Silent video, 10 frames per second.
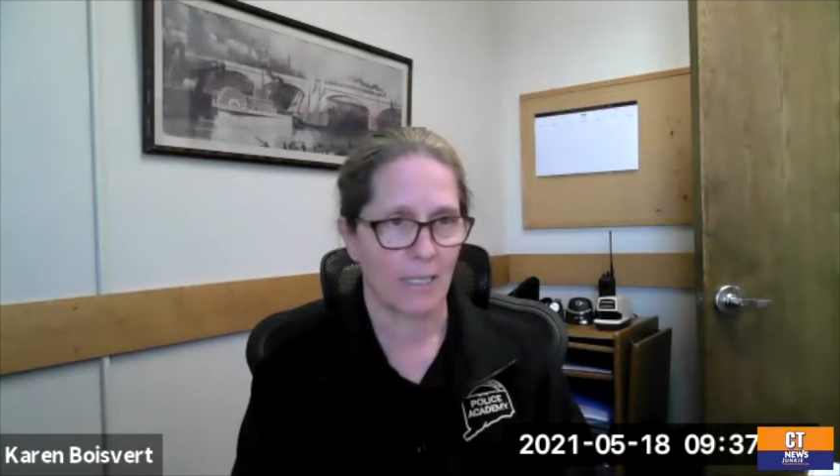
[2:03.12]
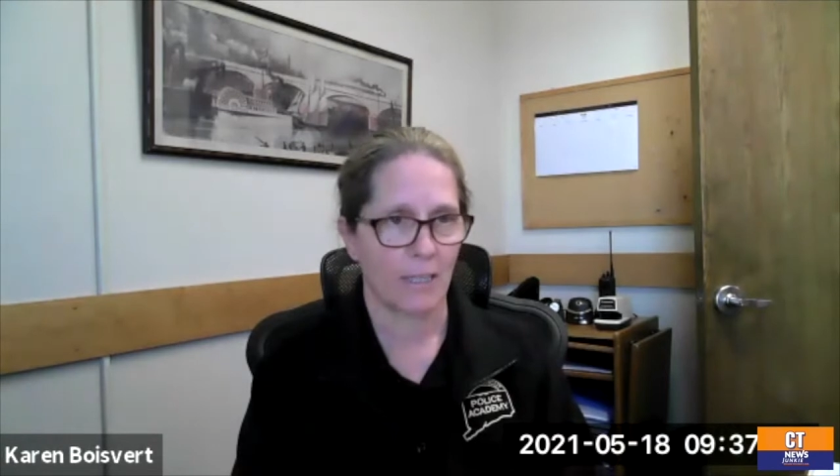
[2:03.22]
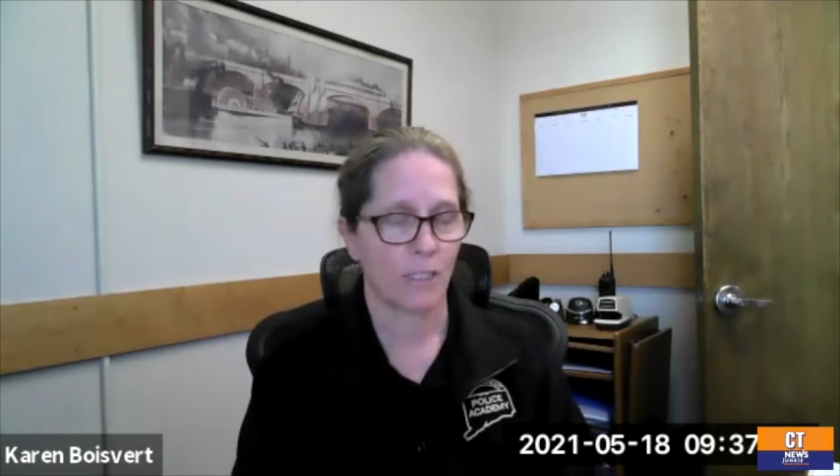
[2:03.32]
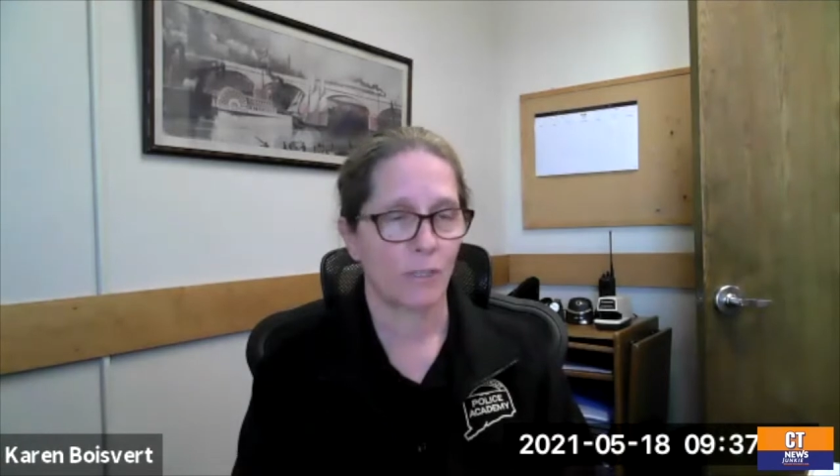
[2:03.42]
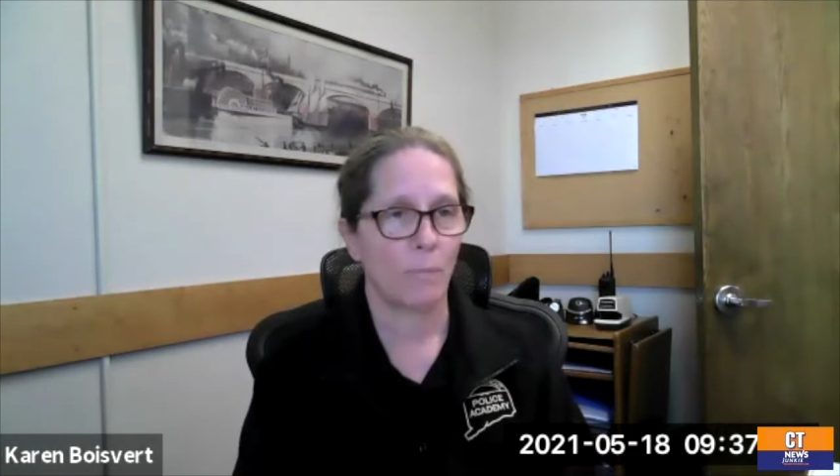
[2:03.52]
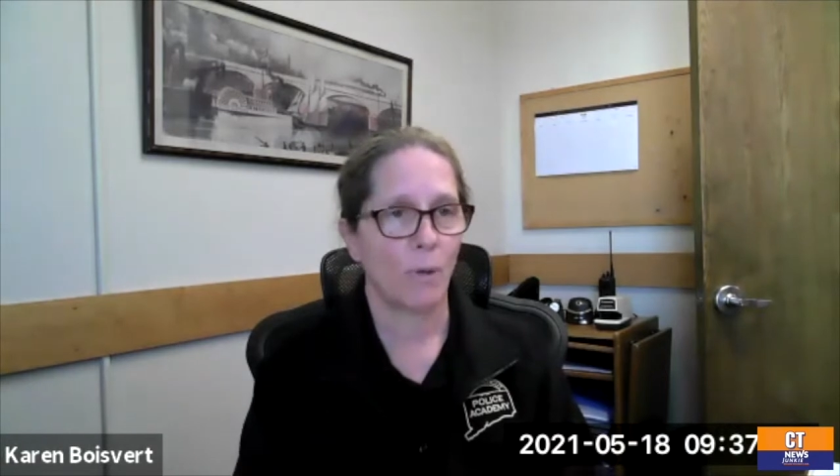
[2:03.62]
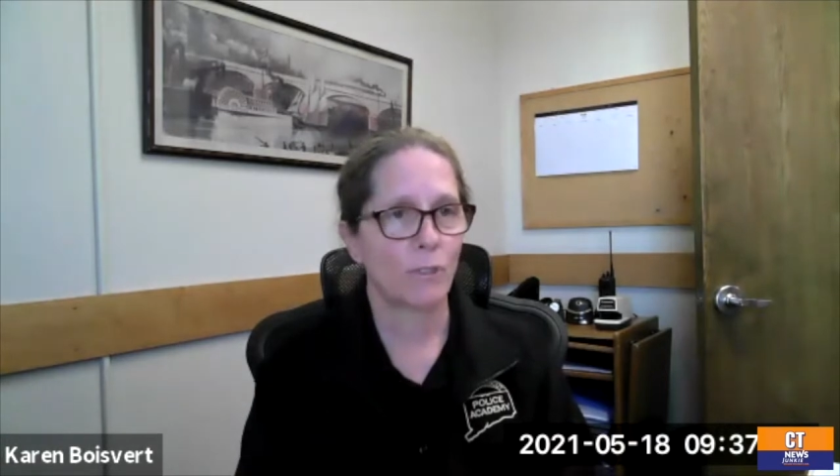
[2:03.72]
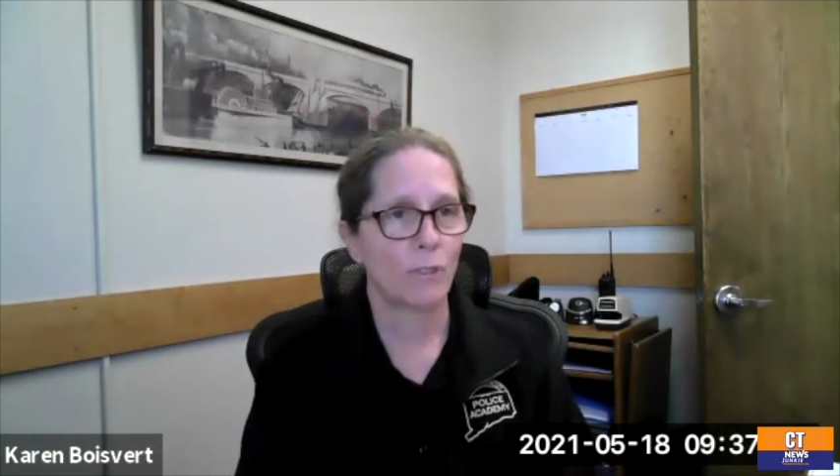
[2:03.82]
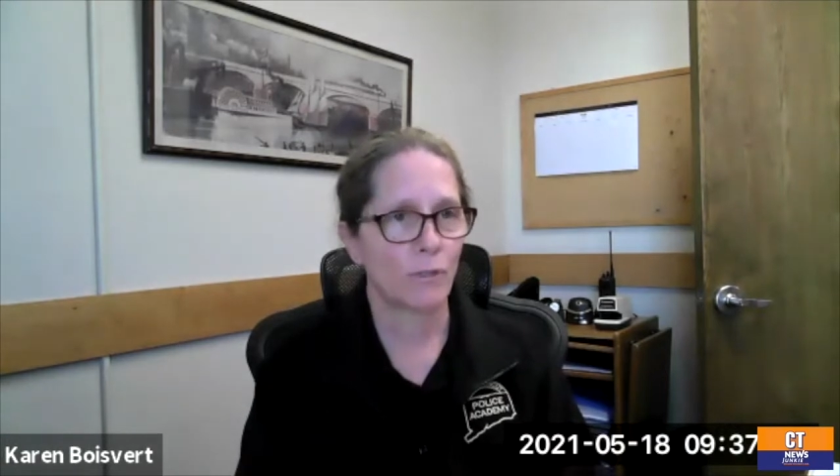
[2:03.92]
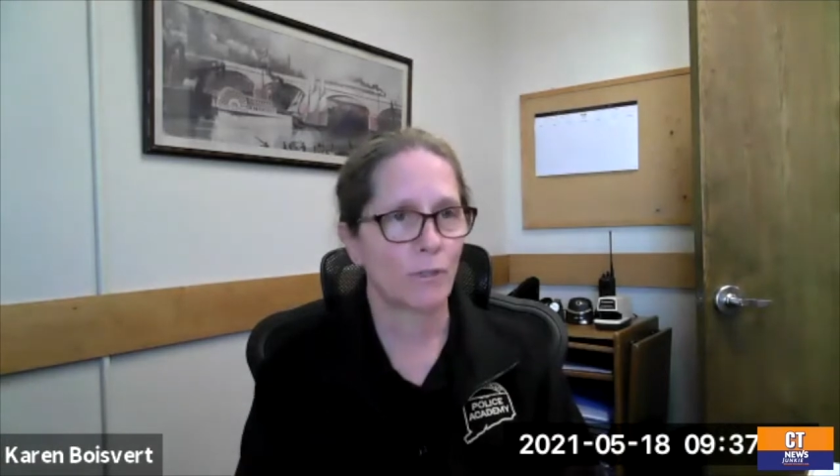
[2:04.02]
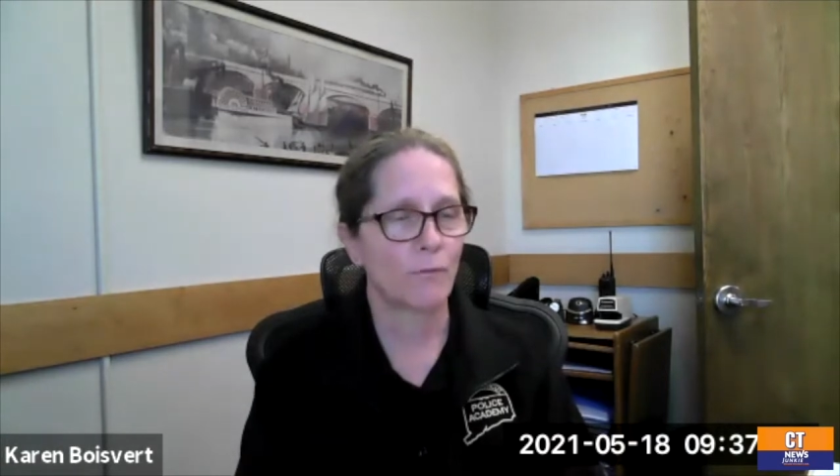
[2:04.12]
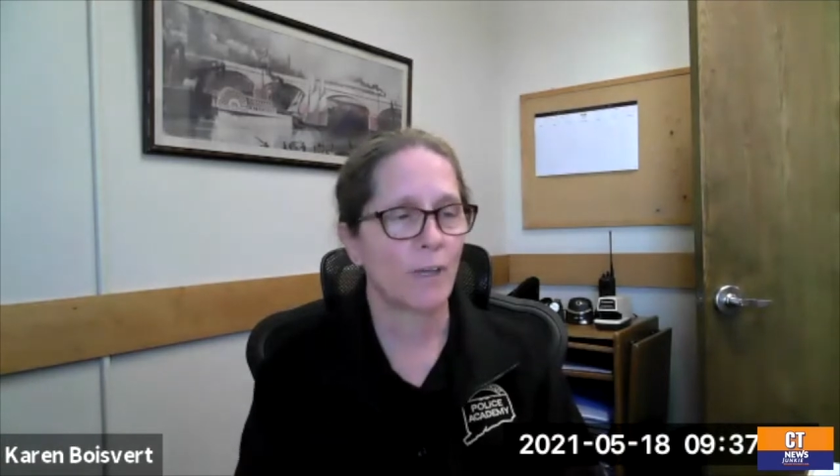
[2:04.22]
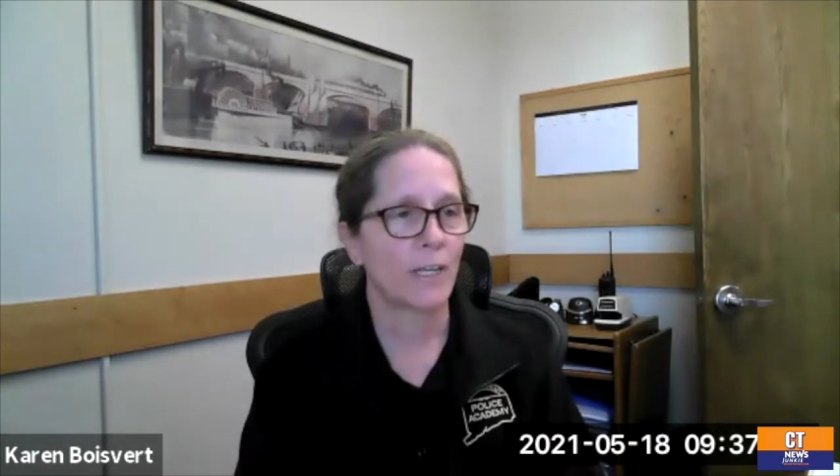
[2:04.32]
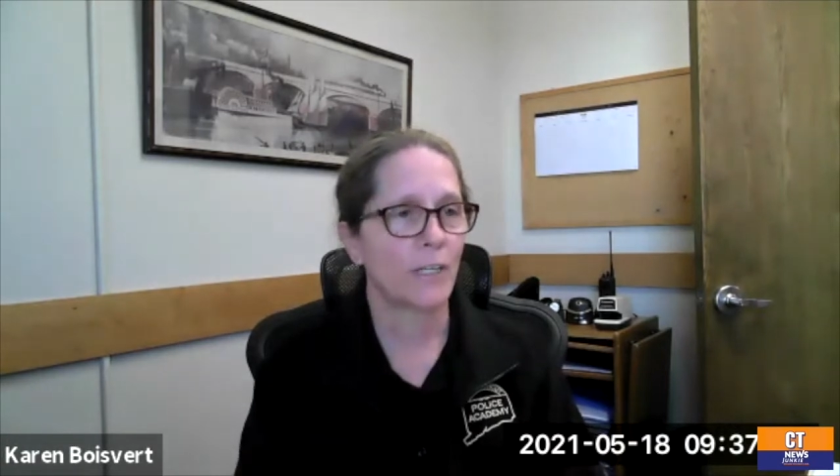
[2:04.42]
that is post-certified,